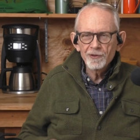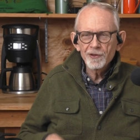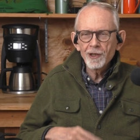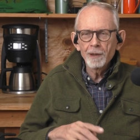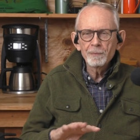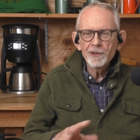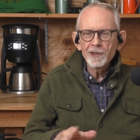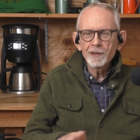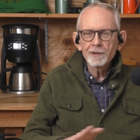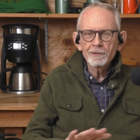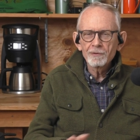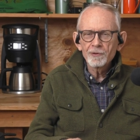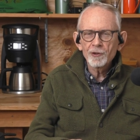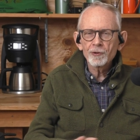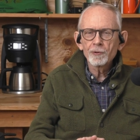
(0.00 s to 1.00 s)
something
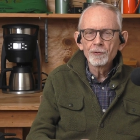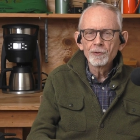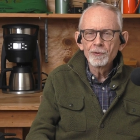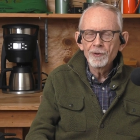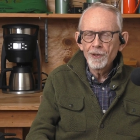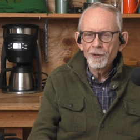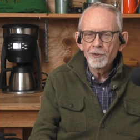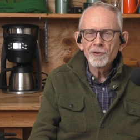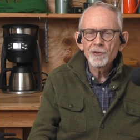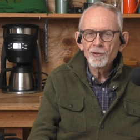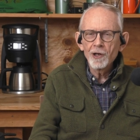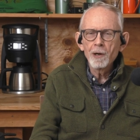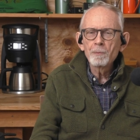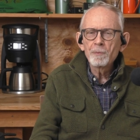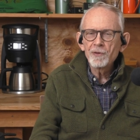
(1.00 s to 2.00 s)
screw there's
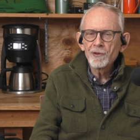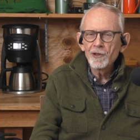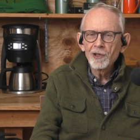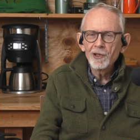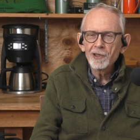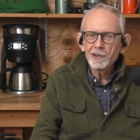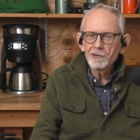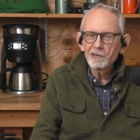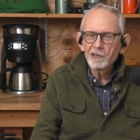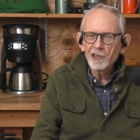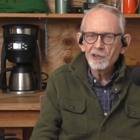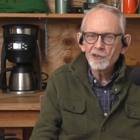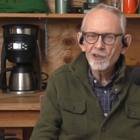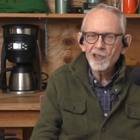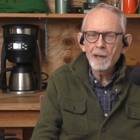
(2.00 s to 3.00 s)
something
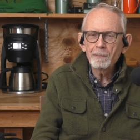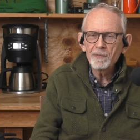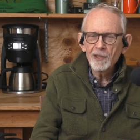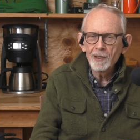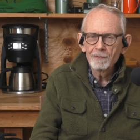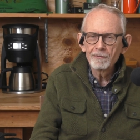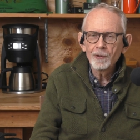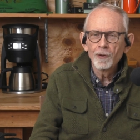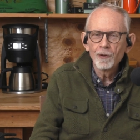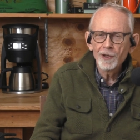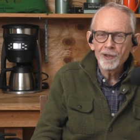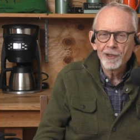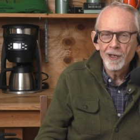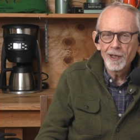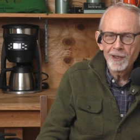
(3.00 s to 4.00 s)
deceptive
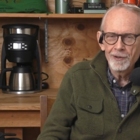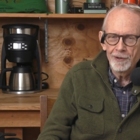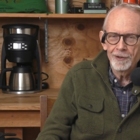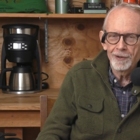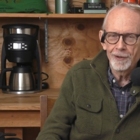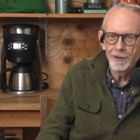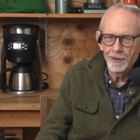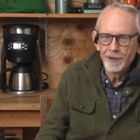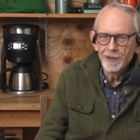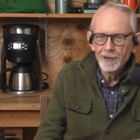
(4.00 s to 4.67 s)
going on here.